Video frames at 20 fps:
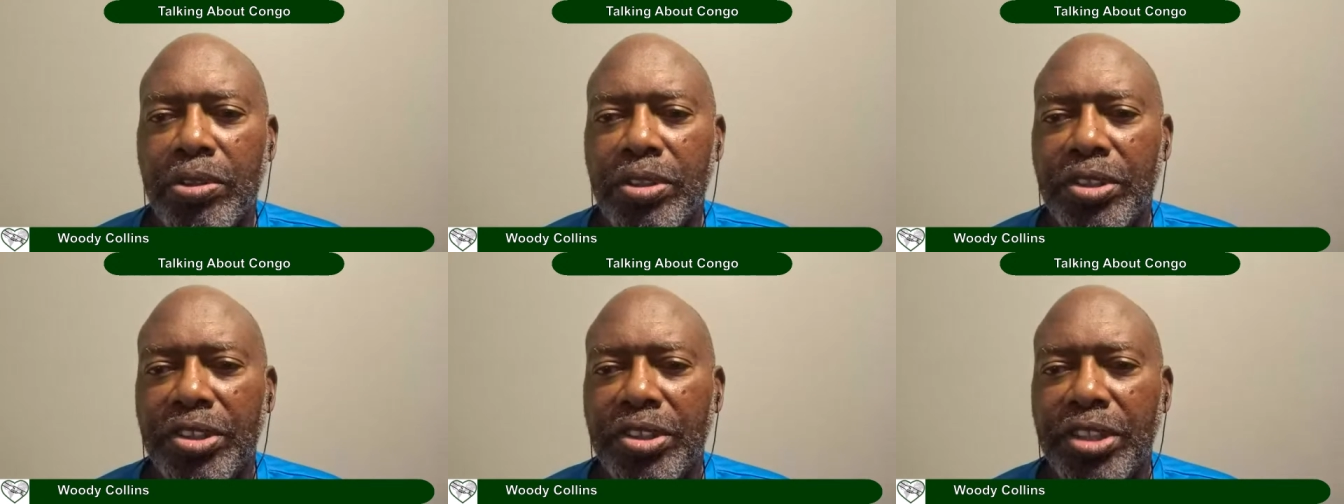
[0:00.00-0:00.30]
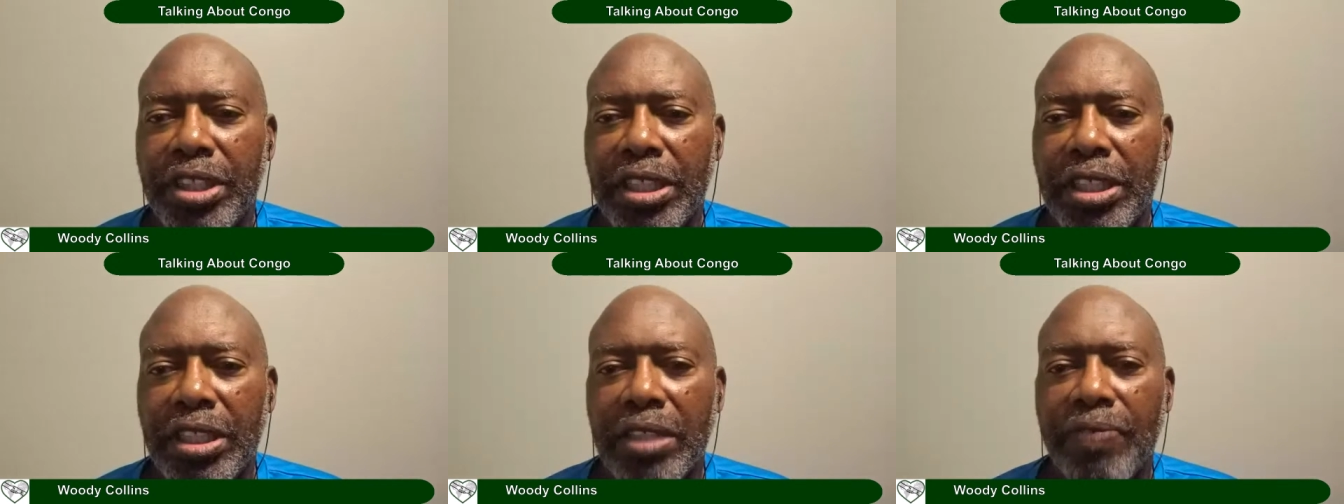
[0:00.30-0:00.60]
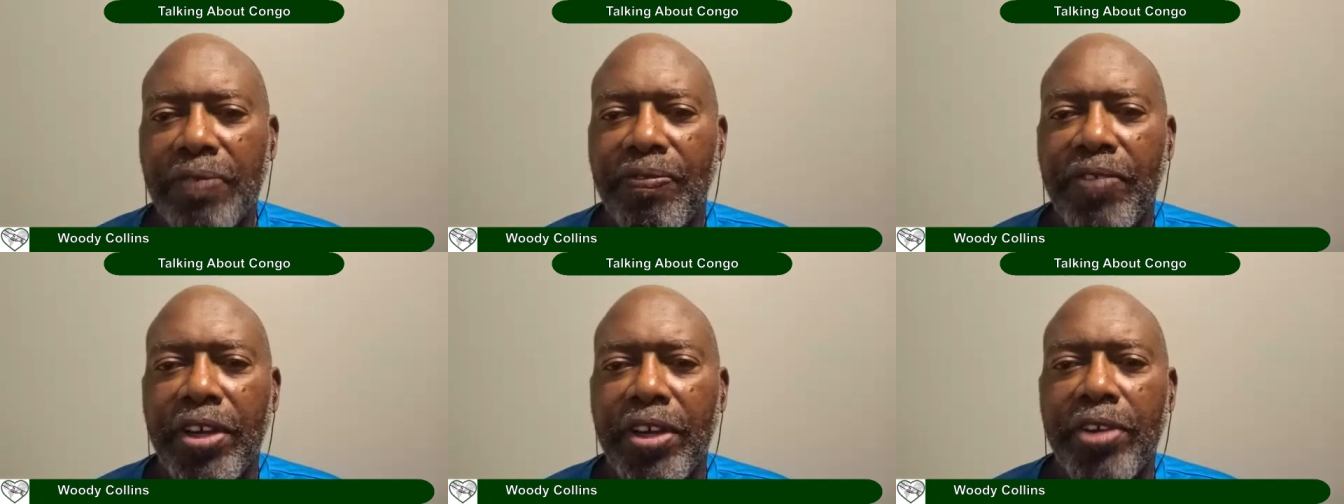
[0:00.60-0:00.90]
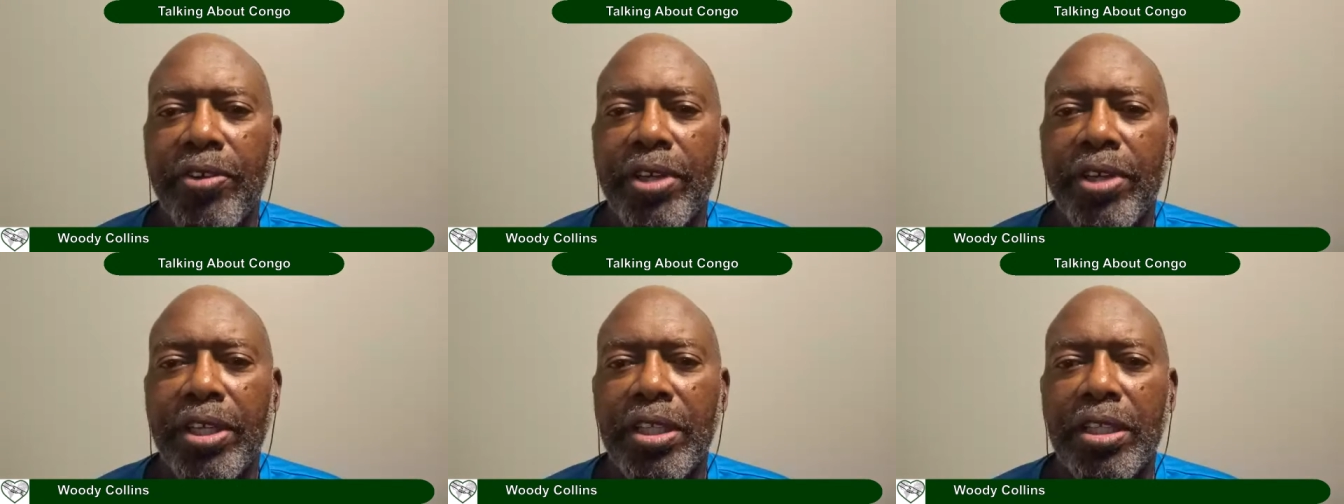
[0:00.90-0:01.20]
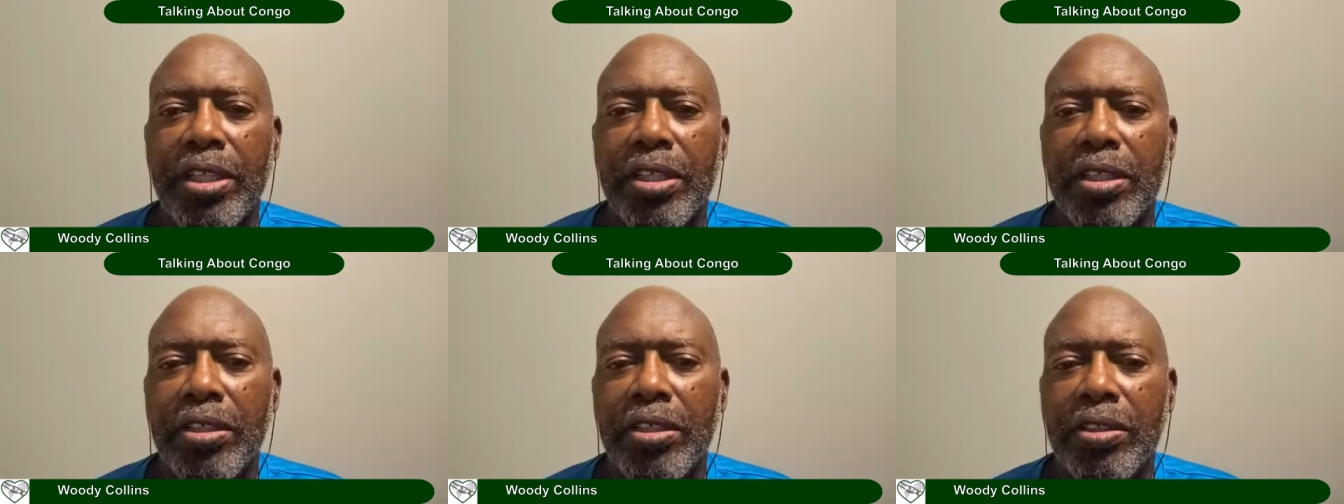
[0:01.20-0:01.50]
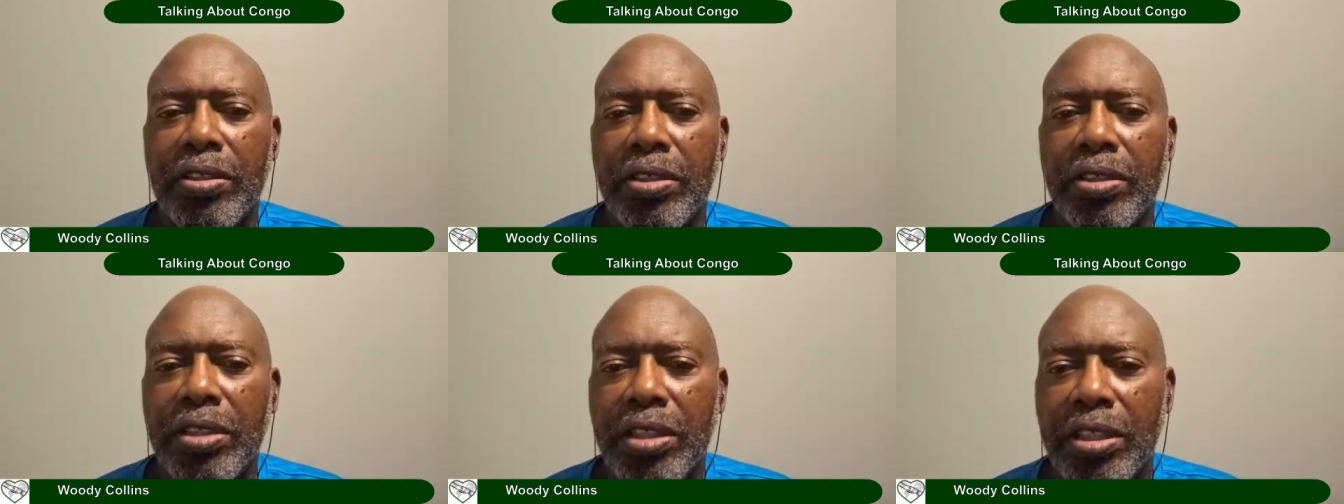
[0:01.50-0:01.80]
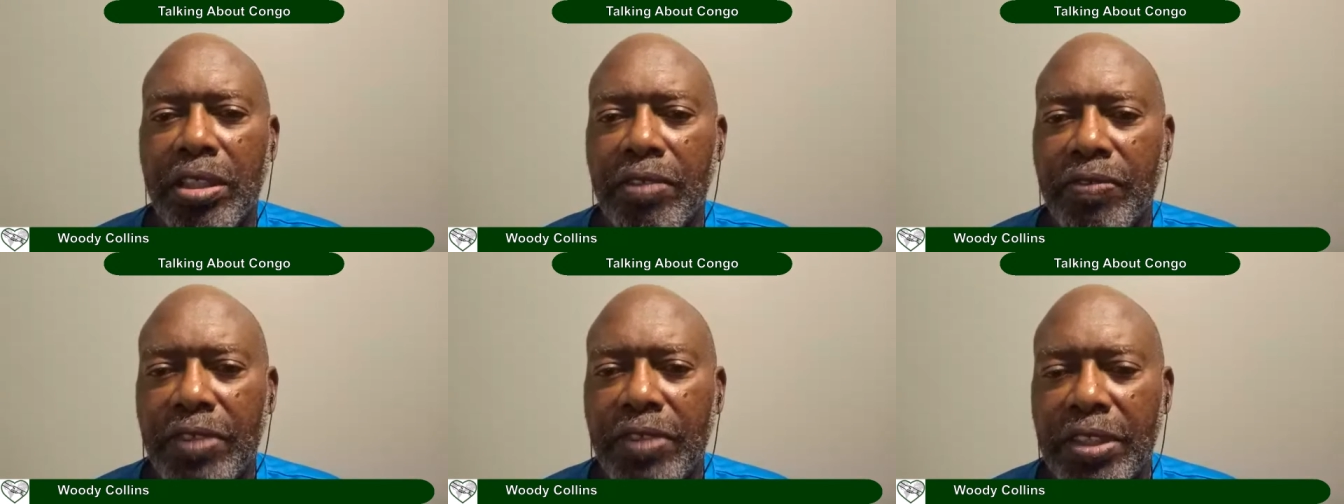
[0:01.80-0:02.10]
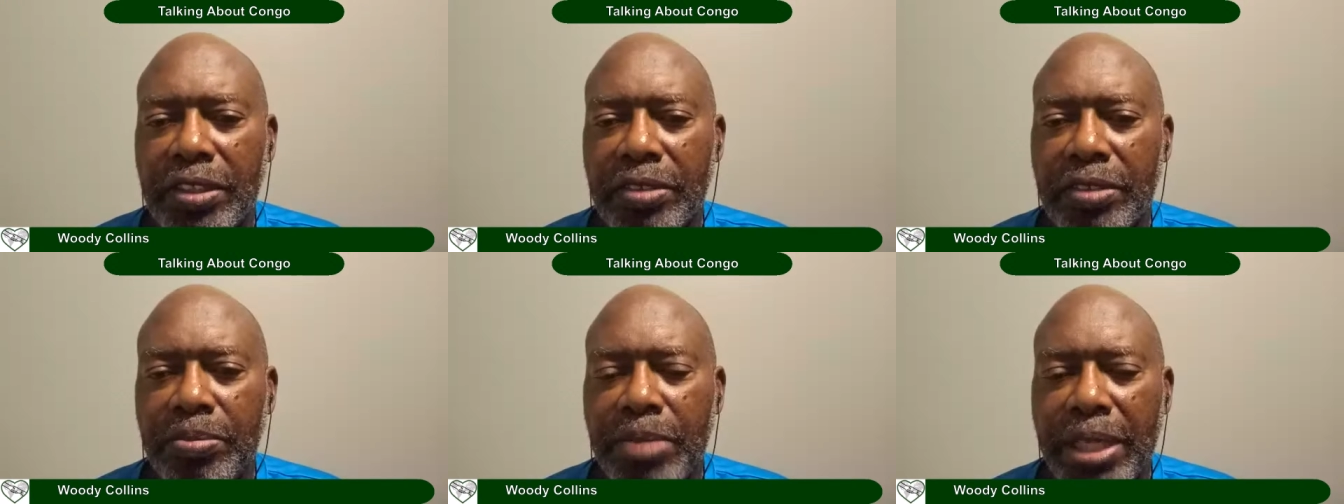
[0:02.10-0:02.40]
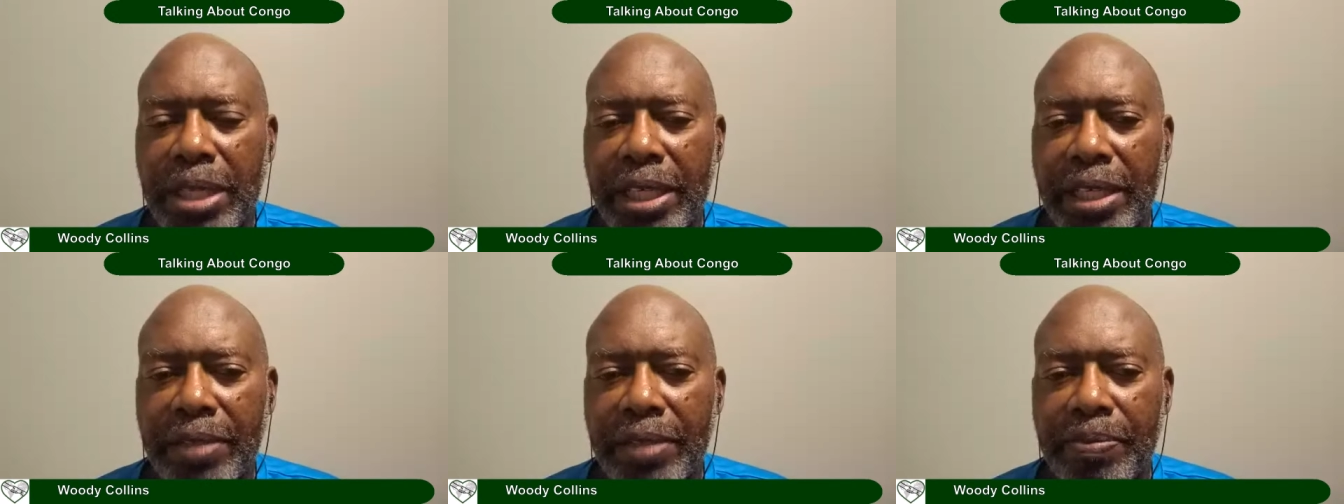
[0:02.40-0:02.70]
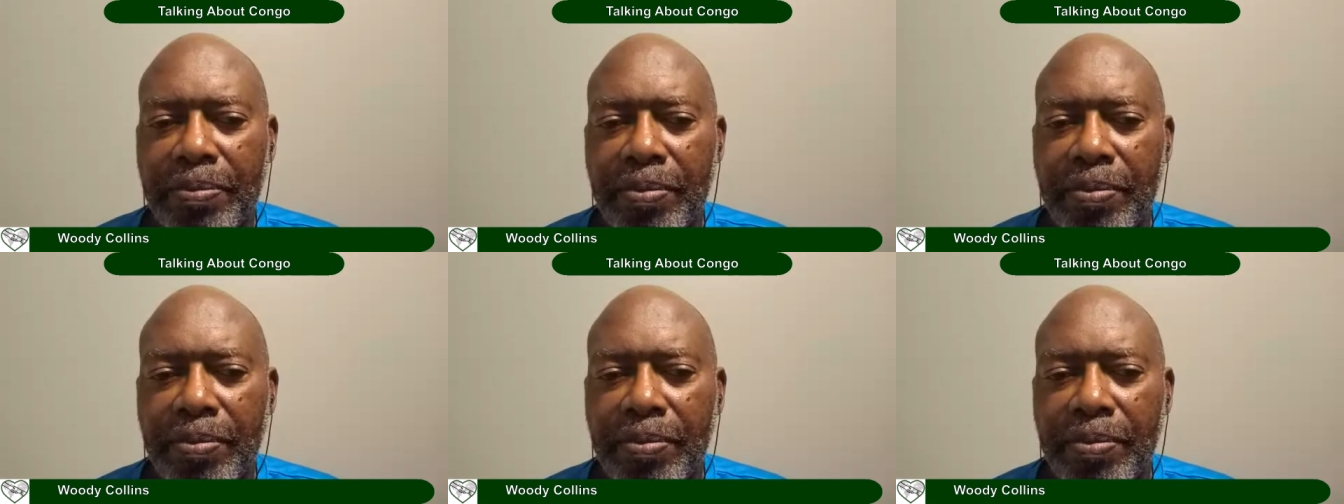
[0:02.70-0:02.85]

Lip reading: see very little of this money.